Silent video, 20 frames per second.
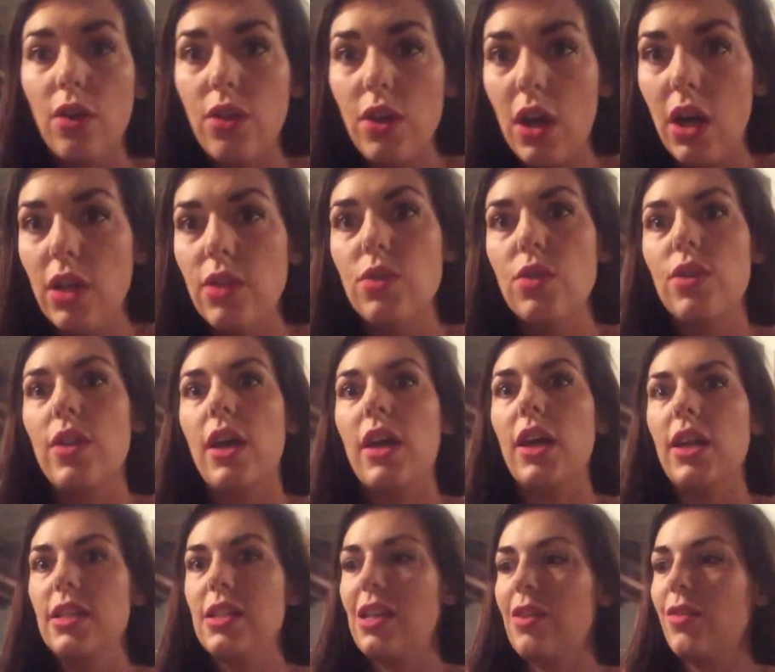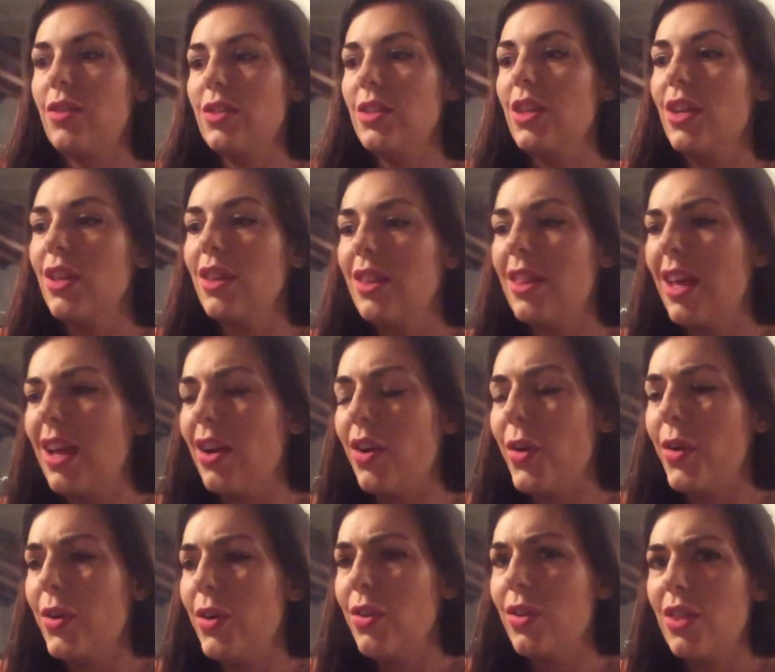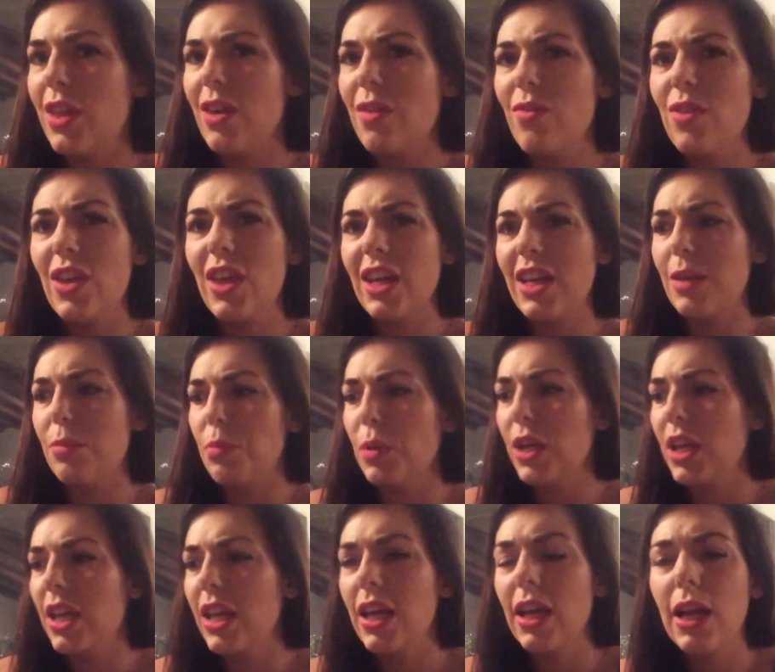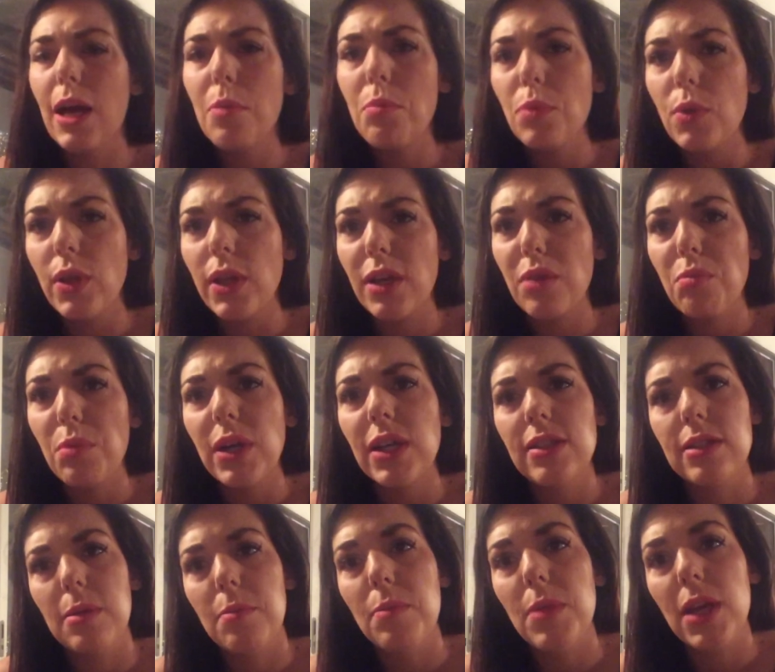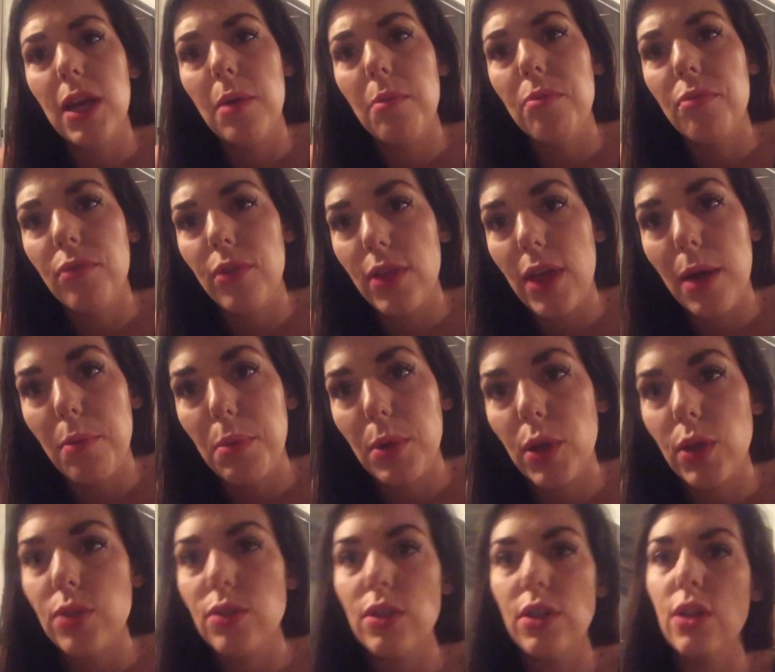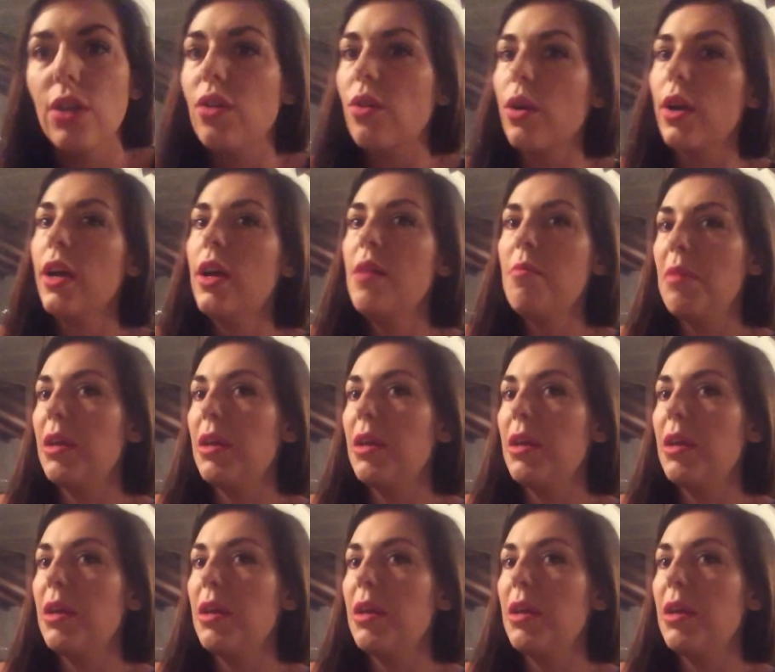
thoughts or that kind of stuff because they feel like bringing it up will like bring something up for that person or